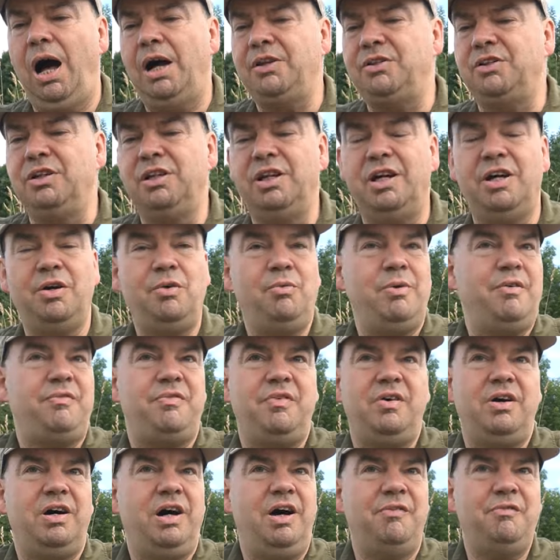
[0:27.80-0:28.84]
I don't know
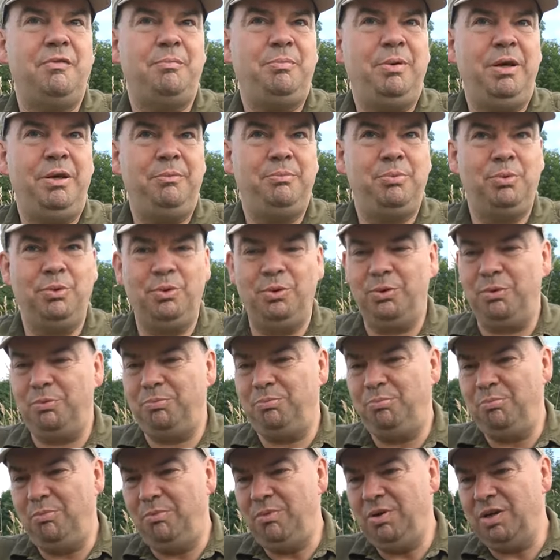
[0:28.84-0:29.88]
whether other people
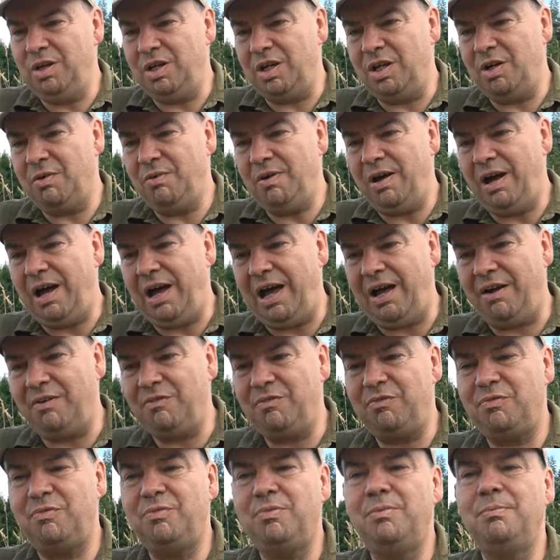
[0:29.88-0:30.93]
you know,
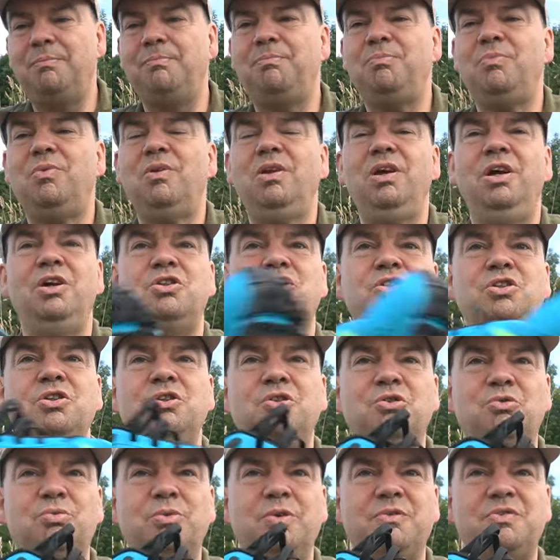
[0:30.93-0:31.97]
have
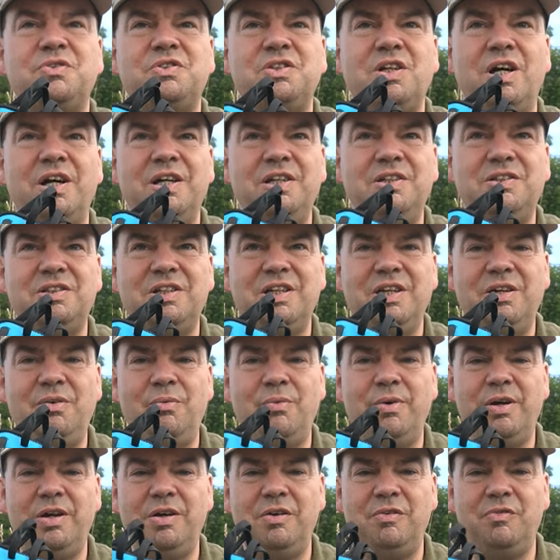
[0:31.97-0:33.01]
issues with sizing
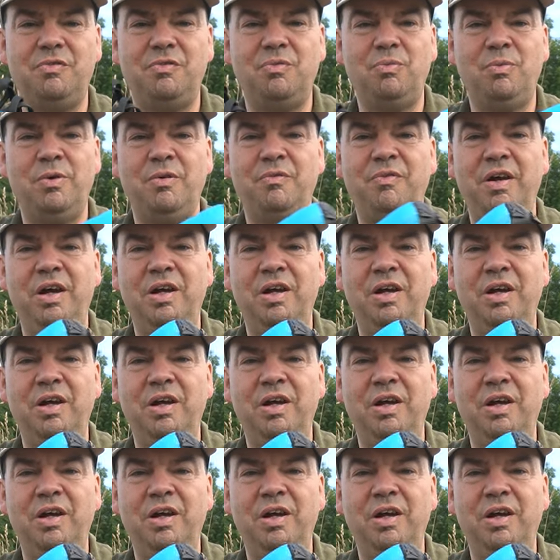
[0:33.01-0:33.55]
with with